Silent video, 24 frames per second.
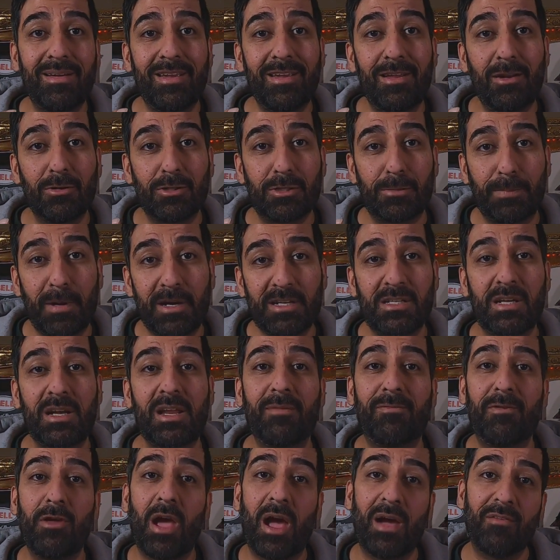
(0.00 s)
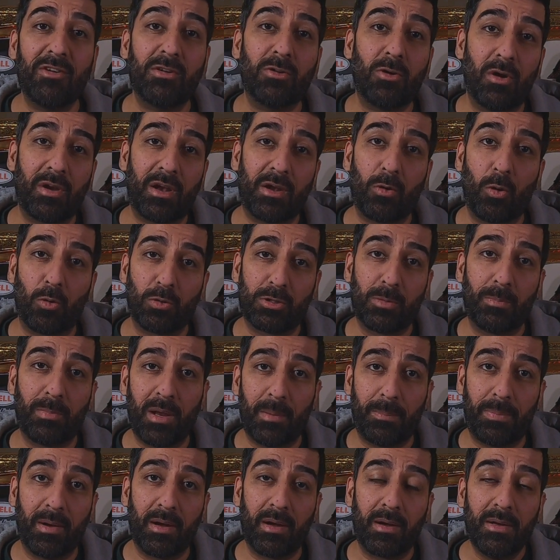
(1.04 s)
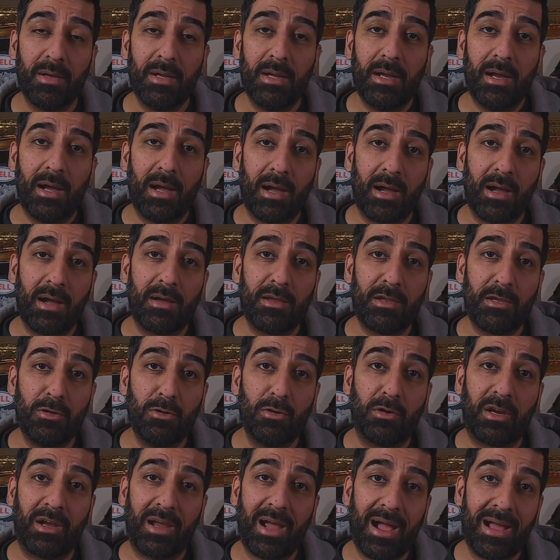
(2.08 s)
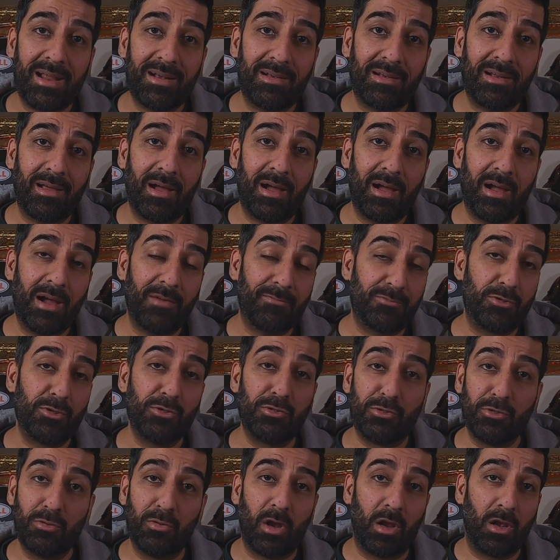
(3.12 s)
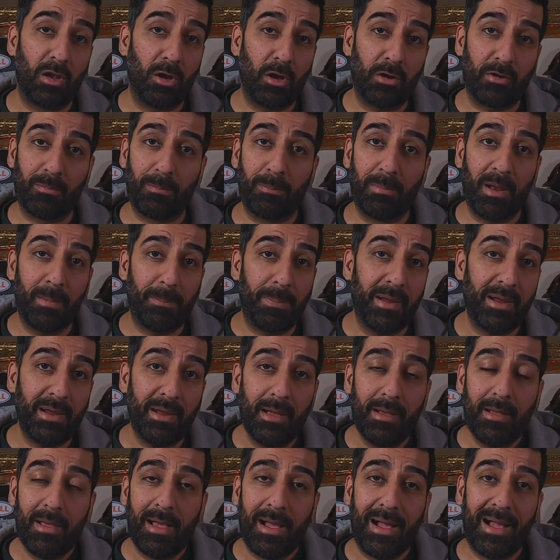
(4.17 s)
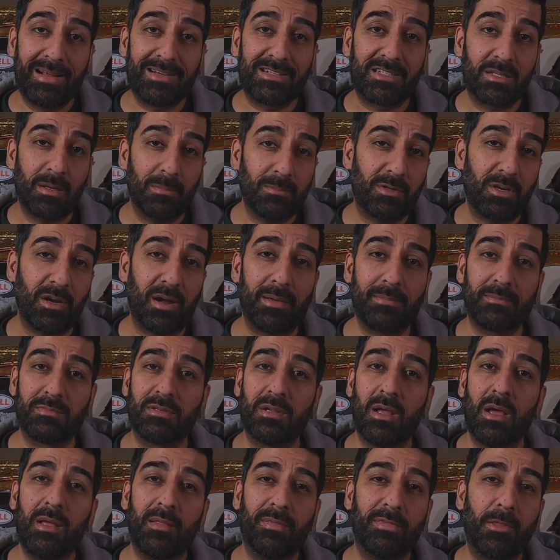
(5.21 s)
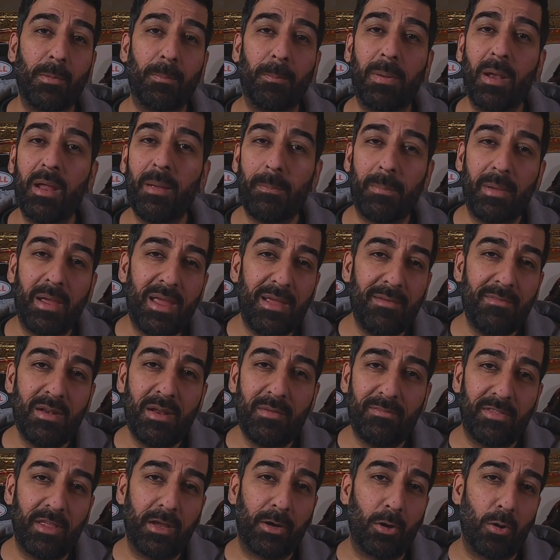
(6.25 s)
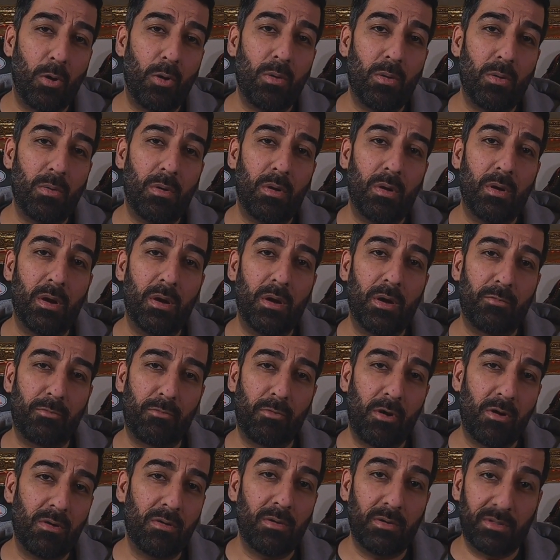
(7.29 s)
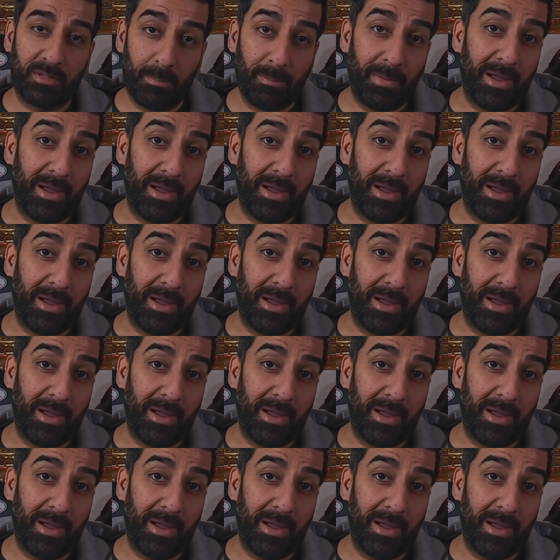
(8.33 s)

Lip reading: you know, especially if you haven't got an auto blipper, you can have to do a lot of blipping, and sometimes the blip, even if they go wrong, the